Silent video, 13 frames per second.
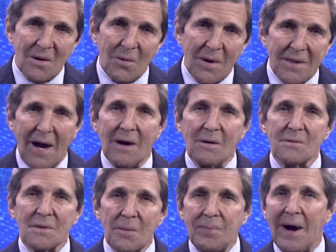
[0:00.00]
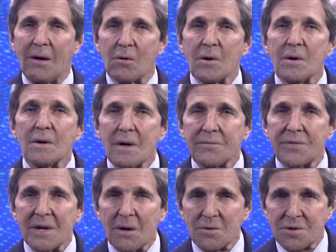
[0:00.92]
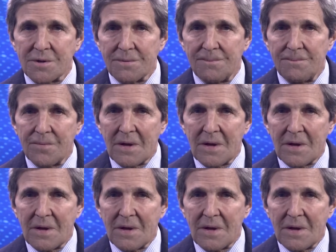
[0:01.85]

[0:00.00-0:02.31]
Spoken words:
without the power of the ocean.